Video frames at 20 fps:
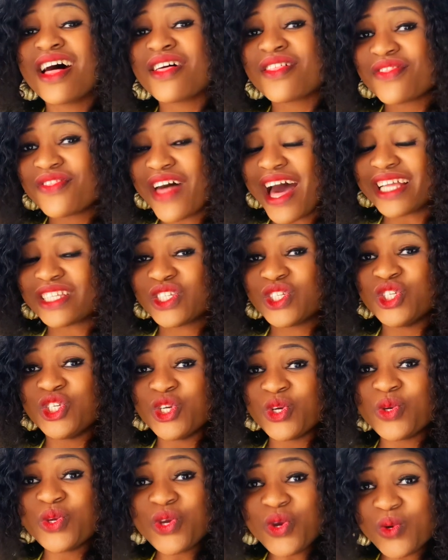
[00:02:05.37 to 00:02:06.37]
that
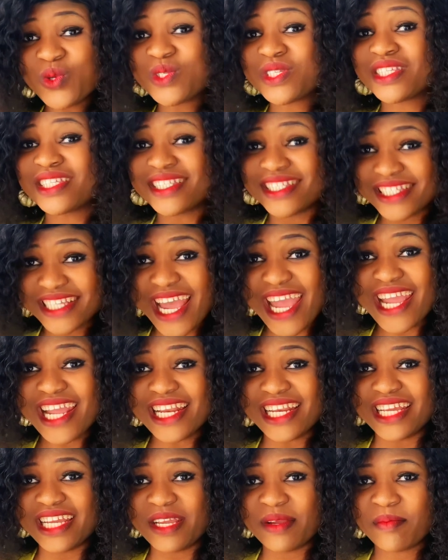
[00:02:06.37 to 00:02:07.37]
you use
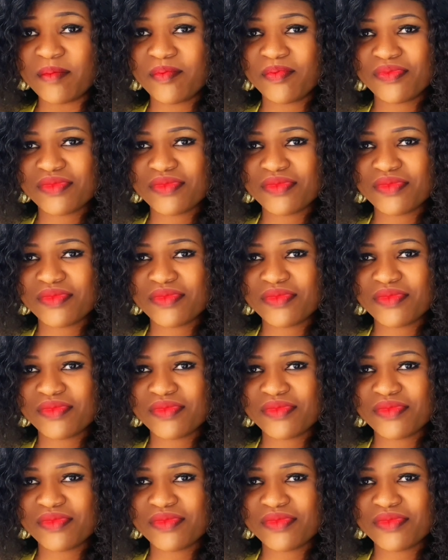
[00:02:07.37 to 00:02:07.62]
daily.